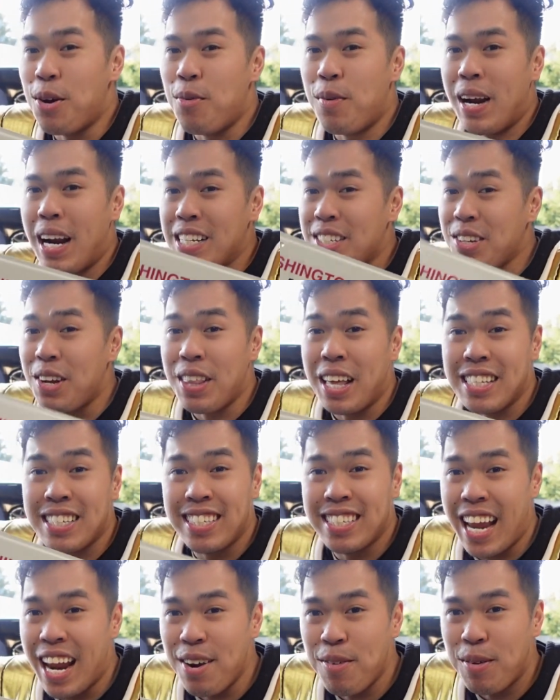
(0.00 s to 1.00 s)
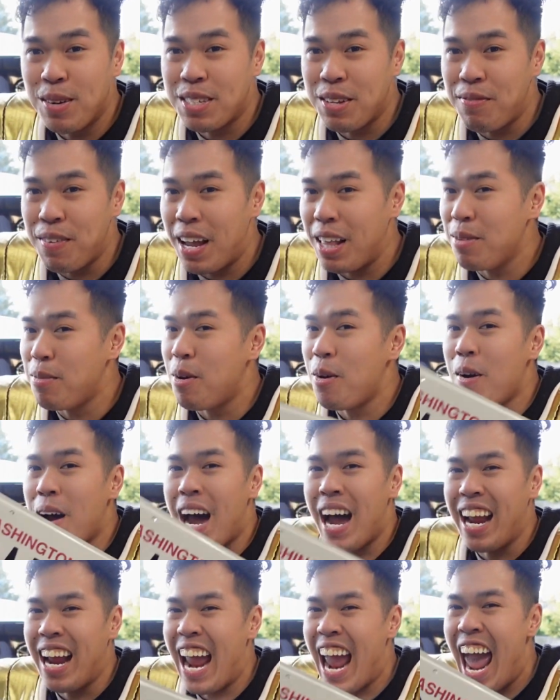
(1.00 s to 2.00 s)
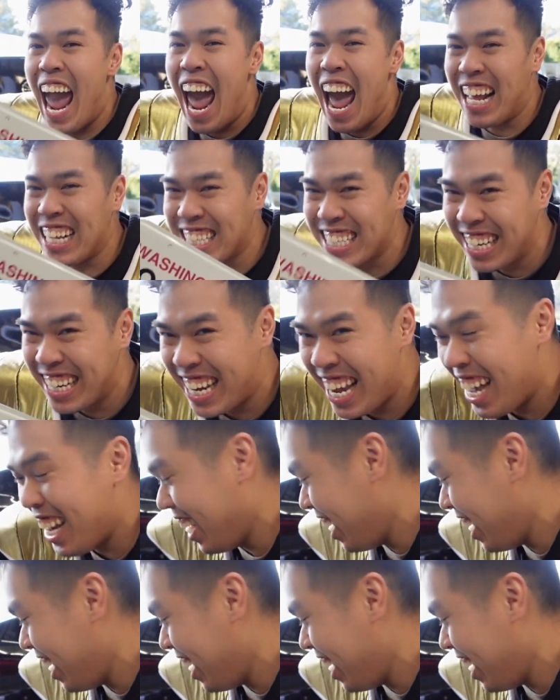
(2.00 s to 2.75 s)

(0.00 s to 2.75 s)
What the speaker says: when I saw that Saiyan was available, I had to get